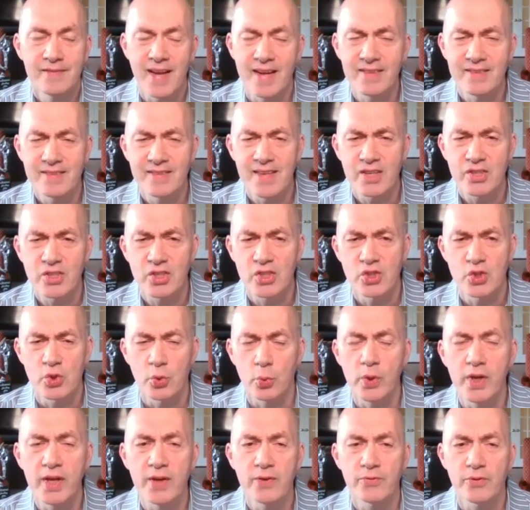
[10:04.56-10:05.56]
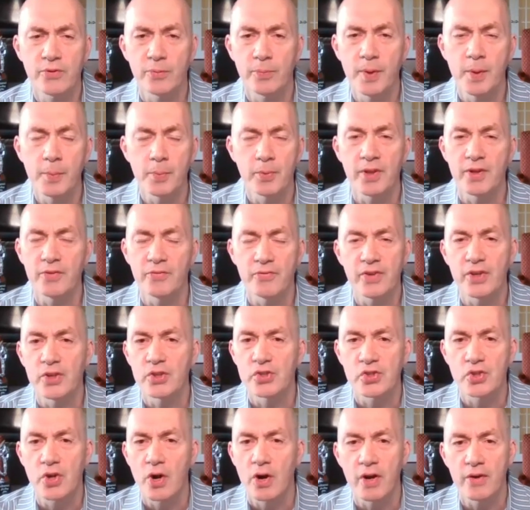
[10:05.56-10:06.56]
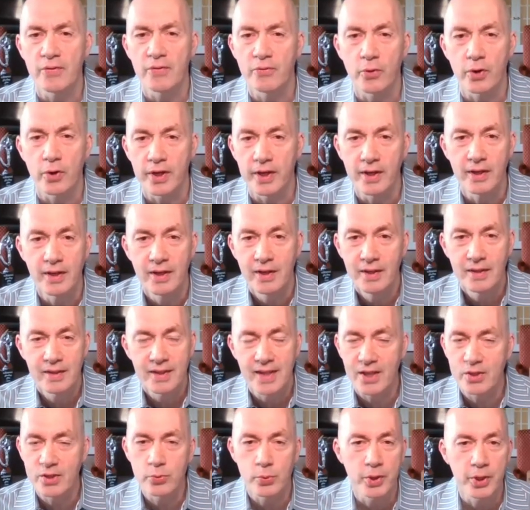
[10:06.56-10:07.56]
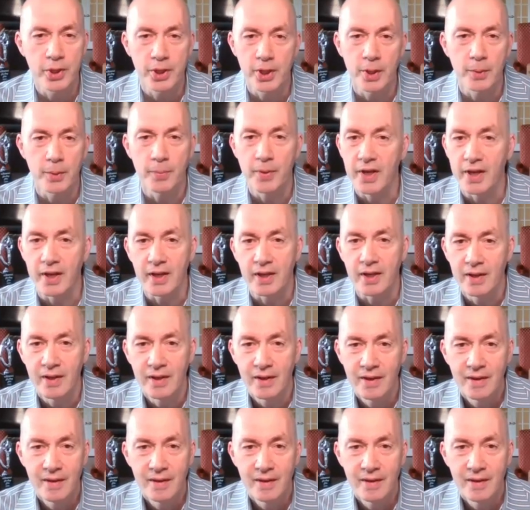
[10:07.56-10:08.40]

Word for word: 10 sessions a week for people that feel sorry for you. That's where you're going to be.